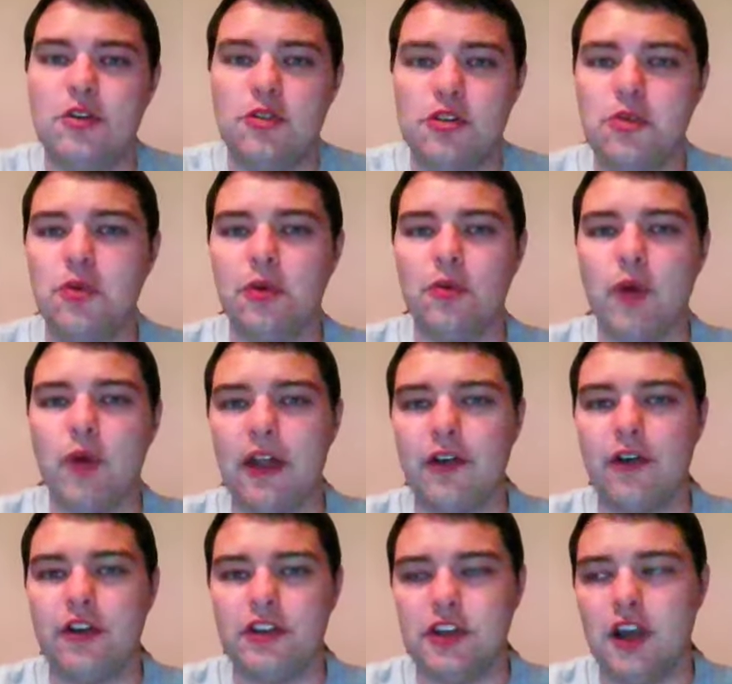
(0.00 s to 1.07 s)
You would
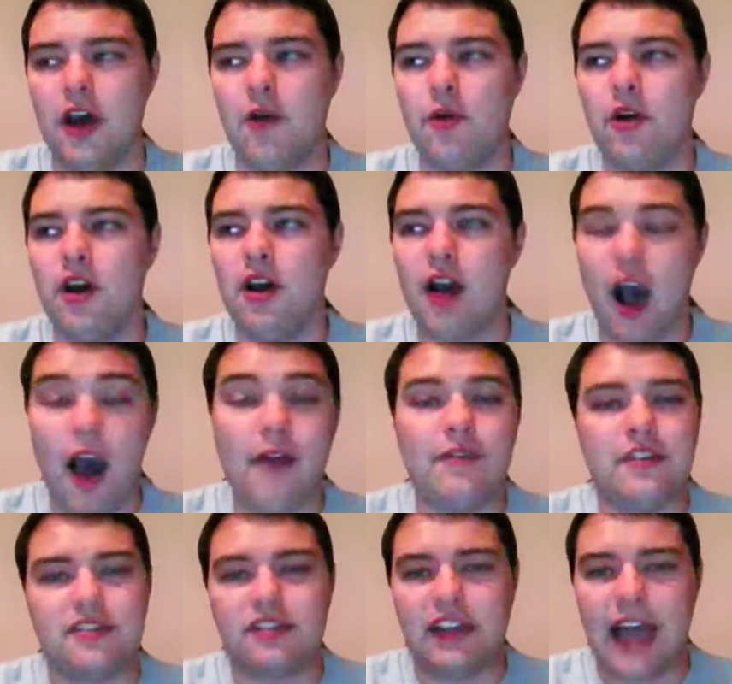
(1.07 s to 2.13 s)
rather,
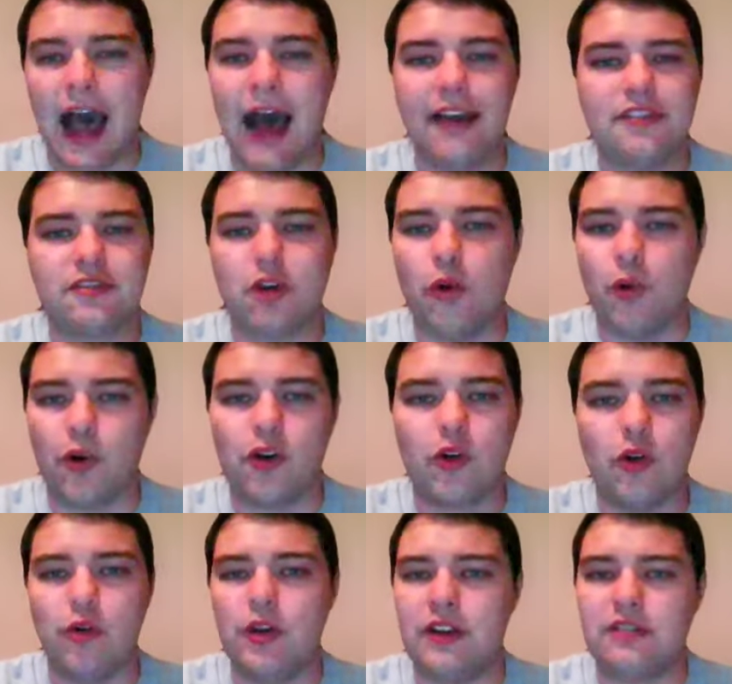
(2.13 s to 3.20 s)
obviously high school
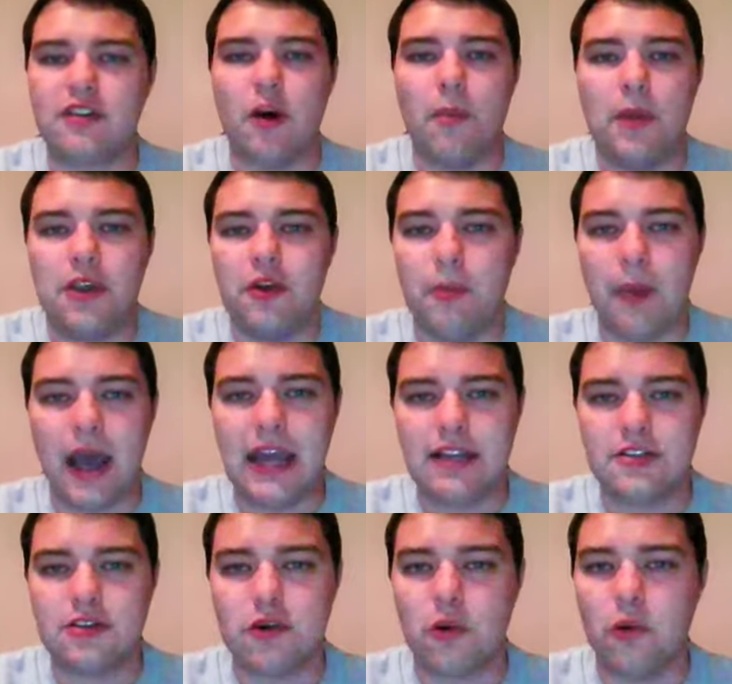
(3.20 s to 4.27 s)
recruiting is going to be your
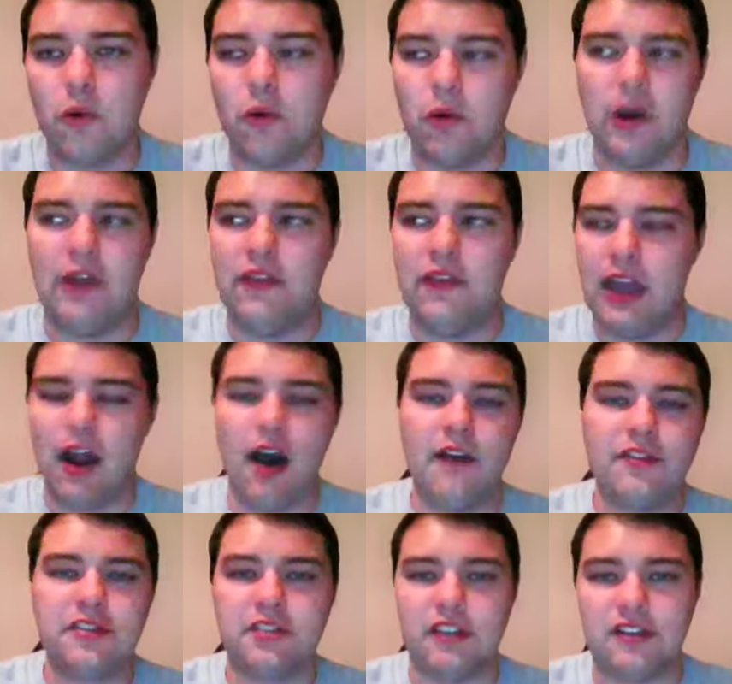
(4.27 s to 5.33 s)
main tool, and then
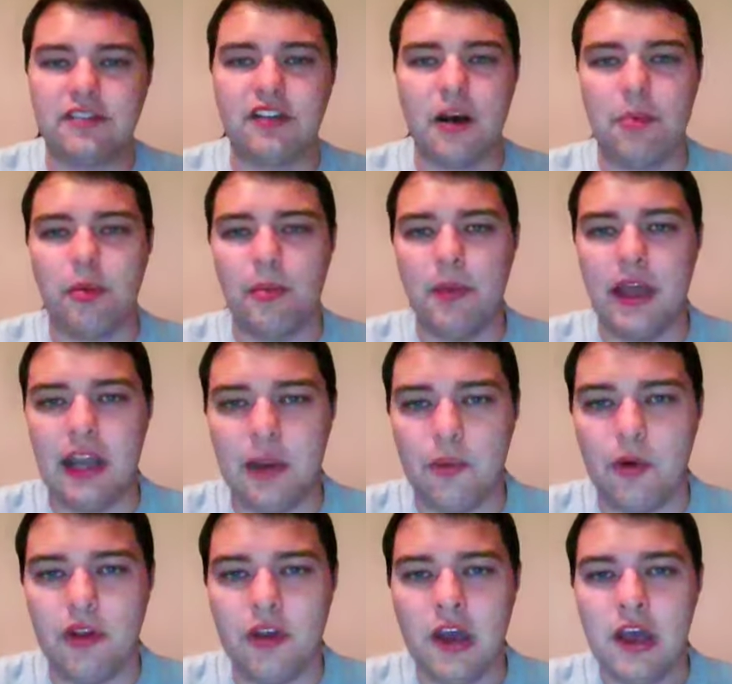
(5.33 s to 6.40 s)
obviously
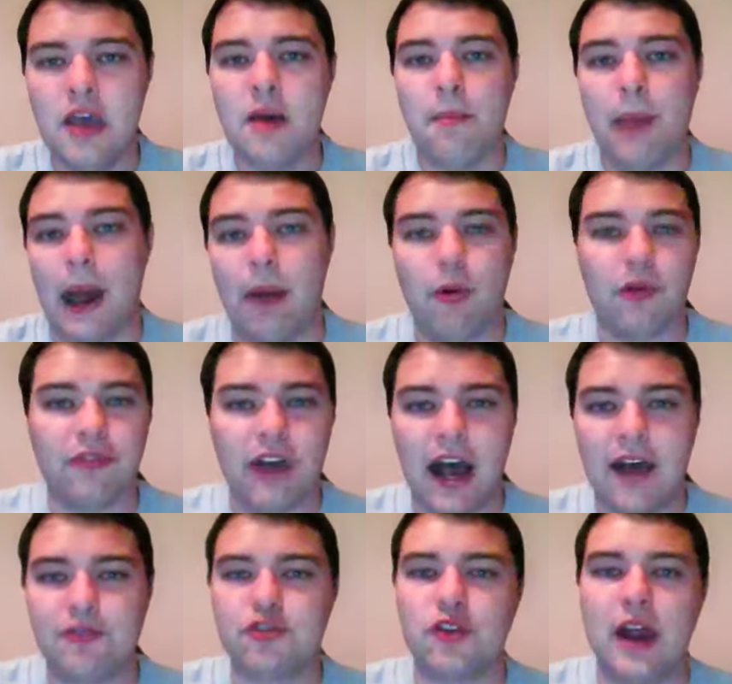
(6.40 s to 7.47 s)
supplementing with Power
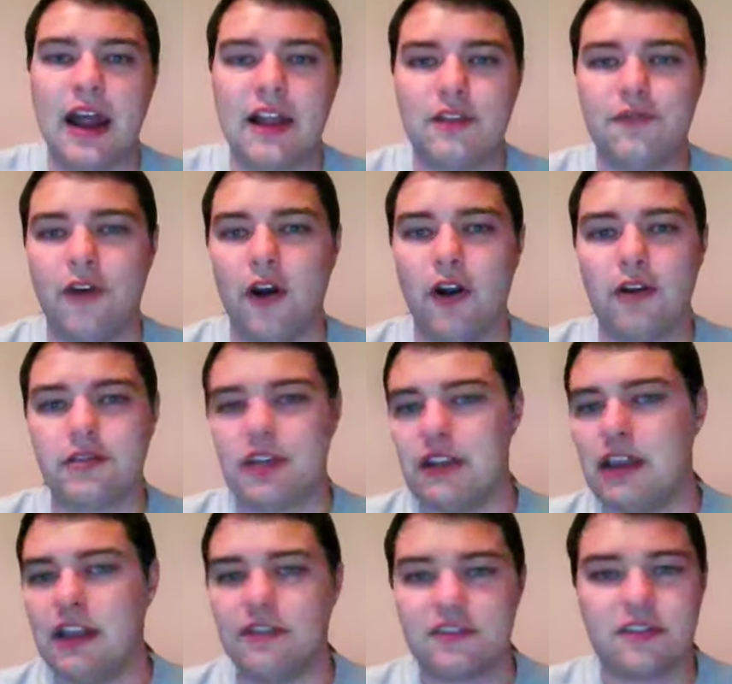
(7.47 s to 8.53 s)
5 transfers
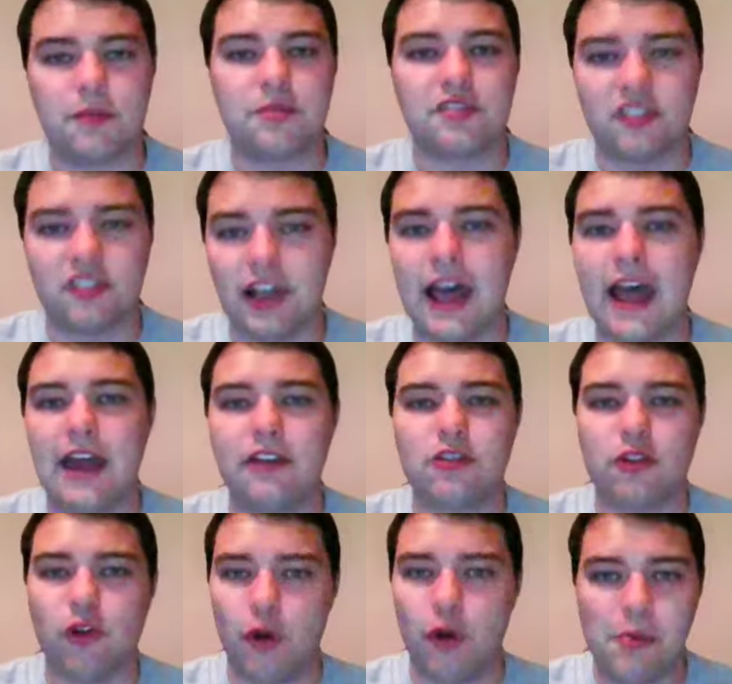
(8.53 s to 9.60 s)
and then some
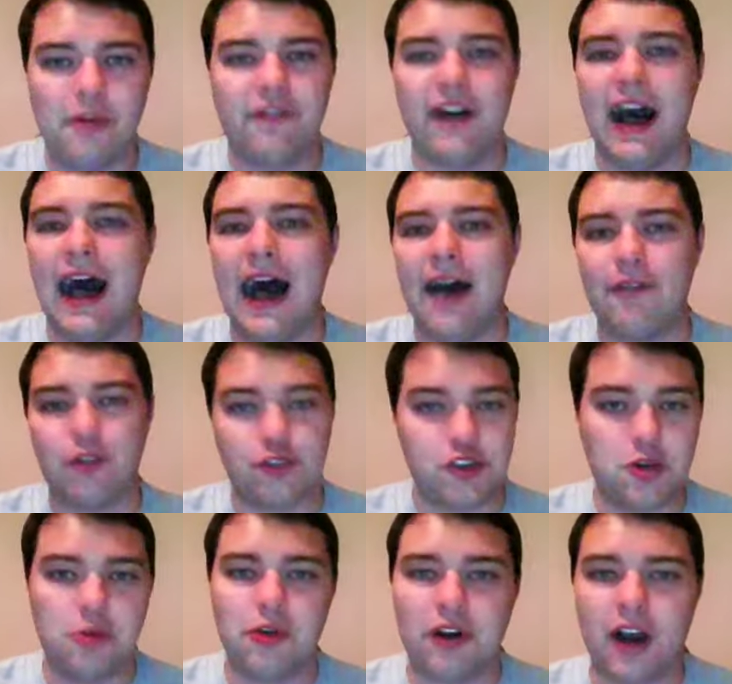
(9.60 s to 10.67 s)
select group of 5 or
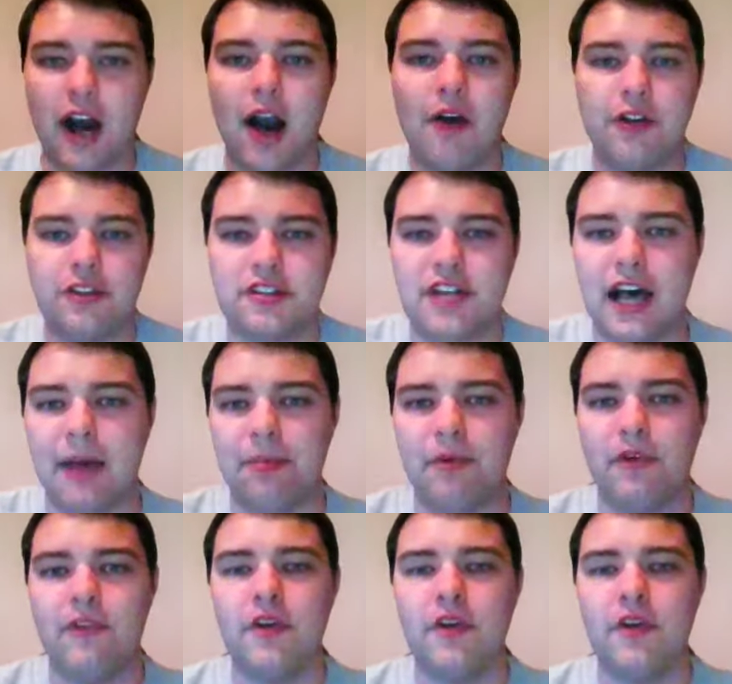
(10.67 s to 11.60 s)
junior college type